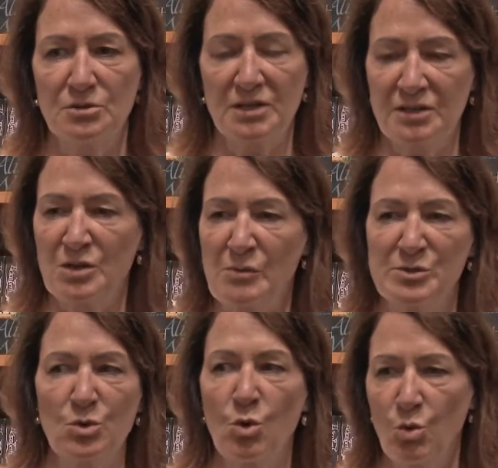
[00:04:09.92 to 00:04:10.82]
do it. It
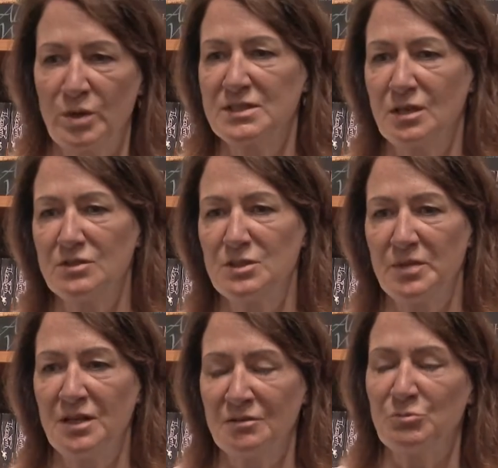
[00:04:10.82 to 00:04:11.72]
was always going to
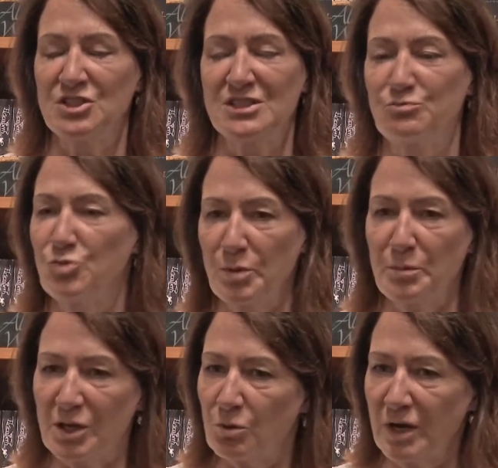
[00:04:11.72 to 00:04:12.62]
be, which is
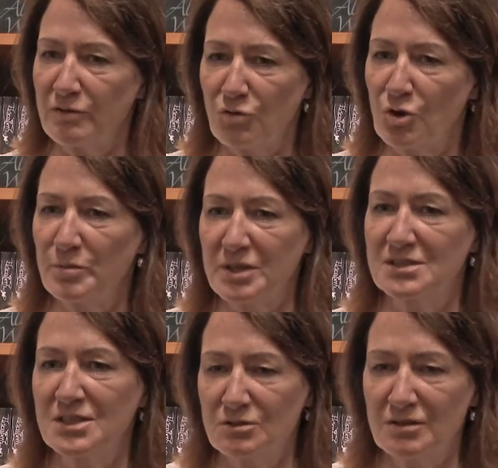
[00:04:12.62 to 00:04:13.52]
probably quite wrong, because
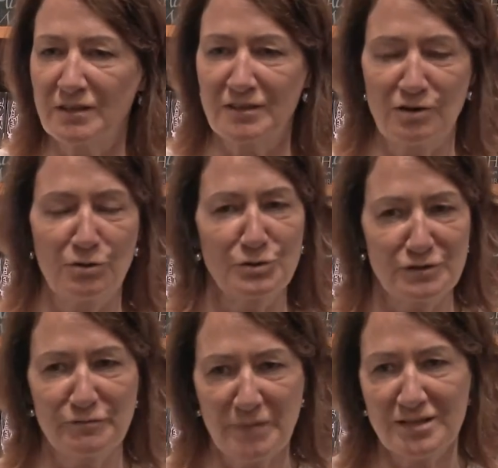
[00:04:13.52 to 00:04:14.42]
I do think there are a lot
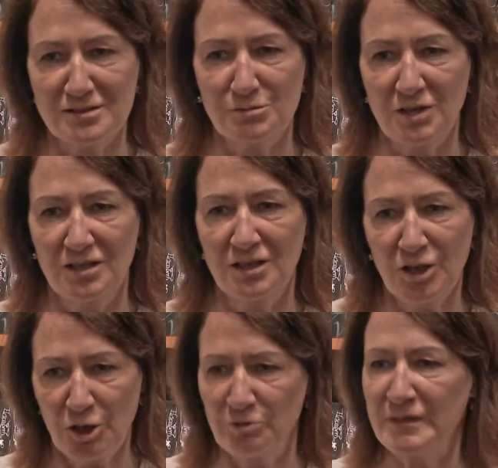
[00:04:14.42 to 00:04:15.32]
of men as well
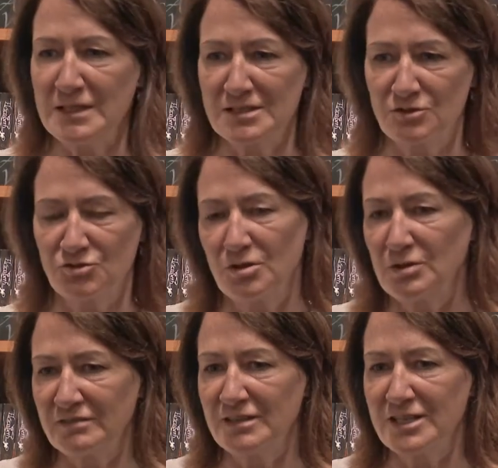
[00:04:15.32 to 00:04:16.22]
who are in these
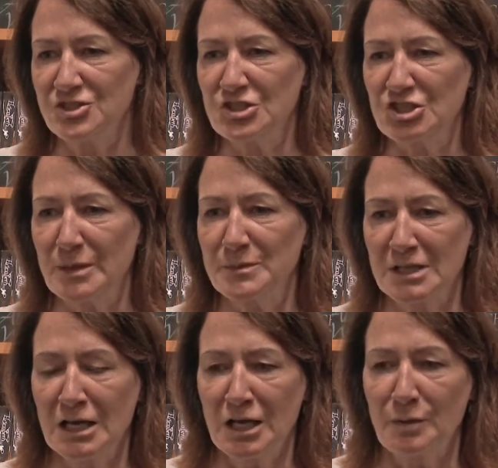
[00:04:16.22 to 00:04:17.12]
controlling relationships,
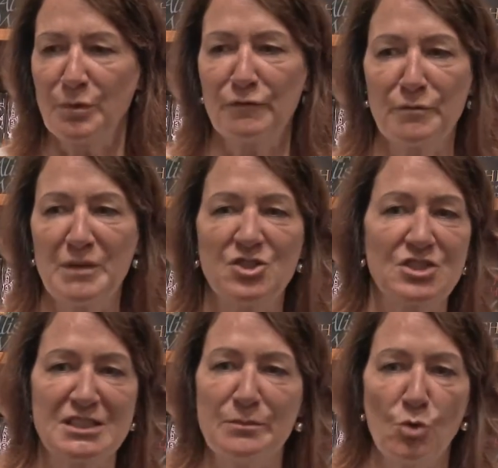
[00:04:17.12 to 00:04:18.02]
but for me it
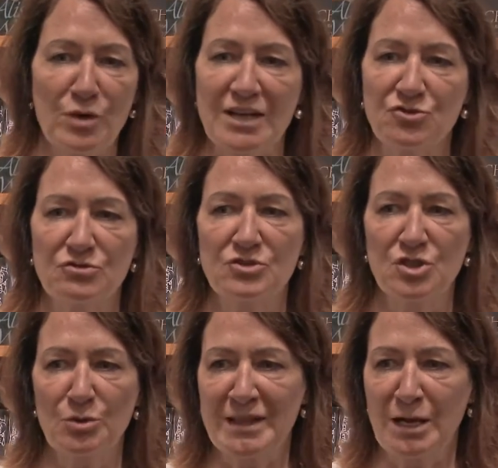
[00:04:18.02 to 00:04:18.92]
just seemed more natural to
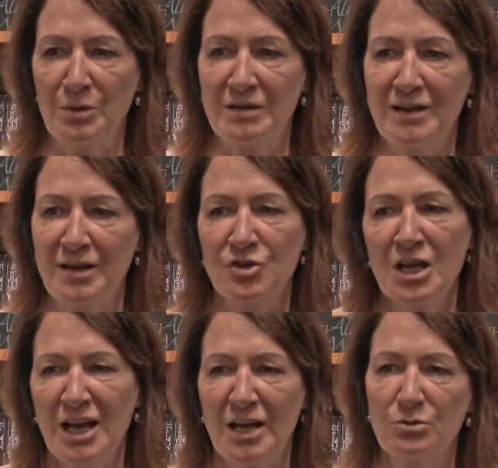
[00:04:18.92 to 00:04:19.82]
do it that way around,
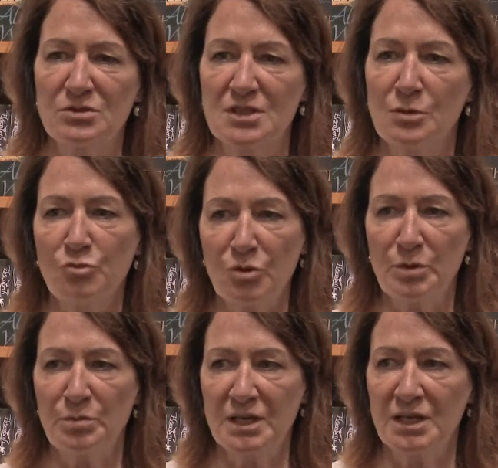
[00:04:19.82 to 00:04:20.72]
and also
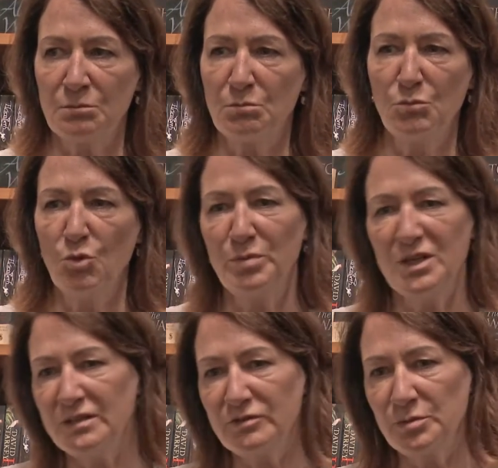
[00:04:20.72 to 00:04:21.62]
probably more
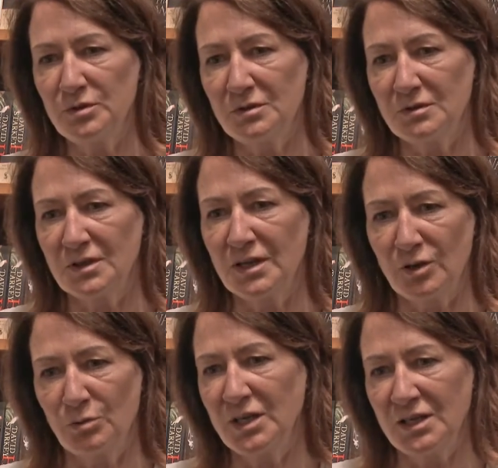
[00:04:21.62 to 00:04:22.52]
believable in
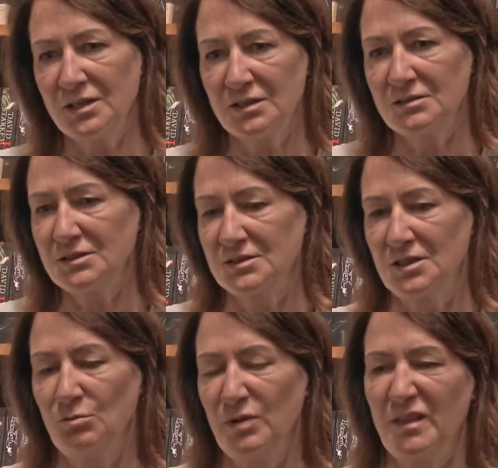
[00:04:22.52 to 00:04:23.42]
a way.
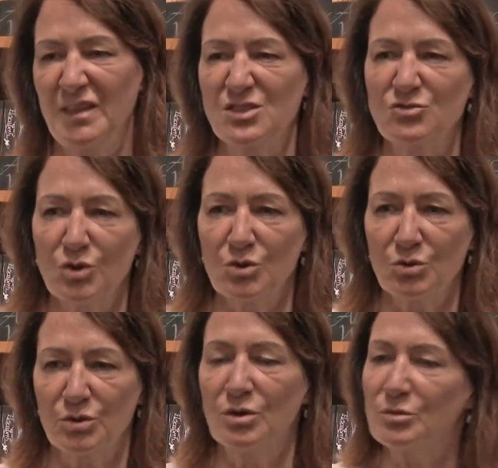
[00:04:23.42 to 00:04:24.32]
So whether that's wrong
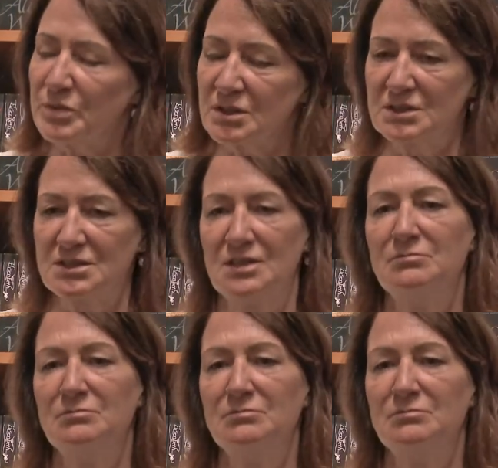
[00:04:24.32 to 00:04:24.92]
or not, but